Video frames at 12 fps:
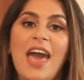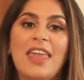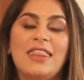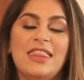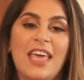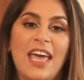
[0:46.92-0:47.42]

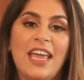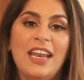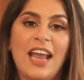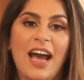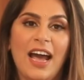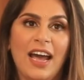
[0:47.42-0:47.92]
And
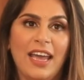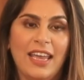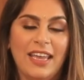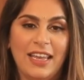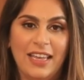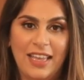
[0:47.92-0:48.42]
then
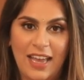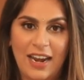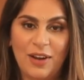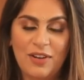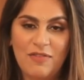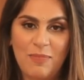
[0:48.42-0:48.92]
I get
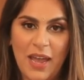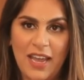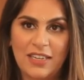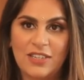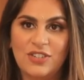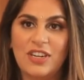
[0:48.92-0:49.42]
out of
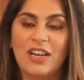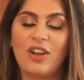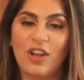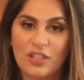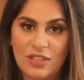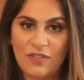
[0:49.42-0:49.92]
bed, drink
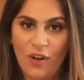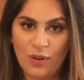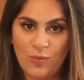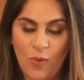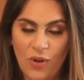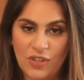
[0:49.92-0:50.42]
lots of
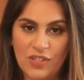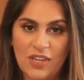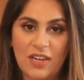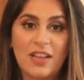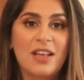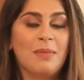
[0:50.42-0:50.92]
hot
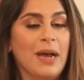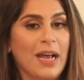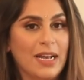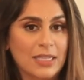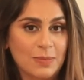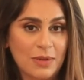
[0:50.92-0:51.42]
water. My
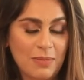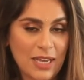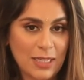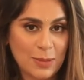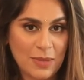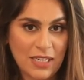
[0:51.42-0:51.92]
husband
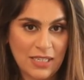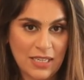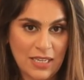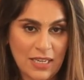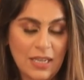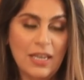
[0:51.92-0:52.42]
makes me
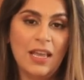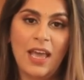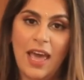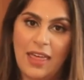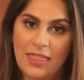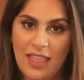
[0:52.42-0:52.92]
tea.
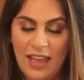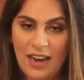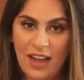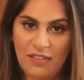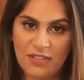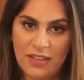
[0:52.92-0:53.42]
And
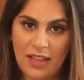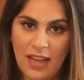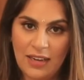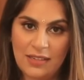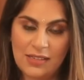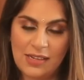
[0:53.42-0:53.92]
then after
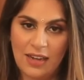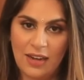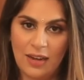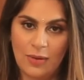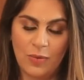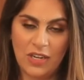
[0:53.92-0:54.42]
that,
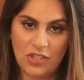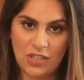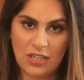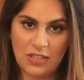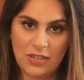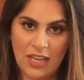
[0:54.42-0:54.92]
uh, we
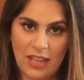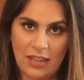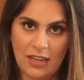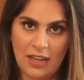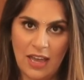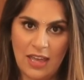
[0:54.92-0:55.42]
chill
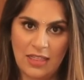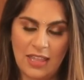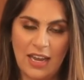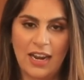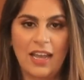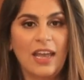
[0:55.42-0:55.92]
together and
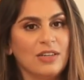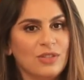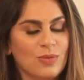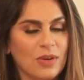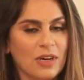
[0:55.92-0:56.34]
then I head to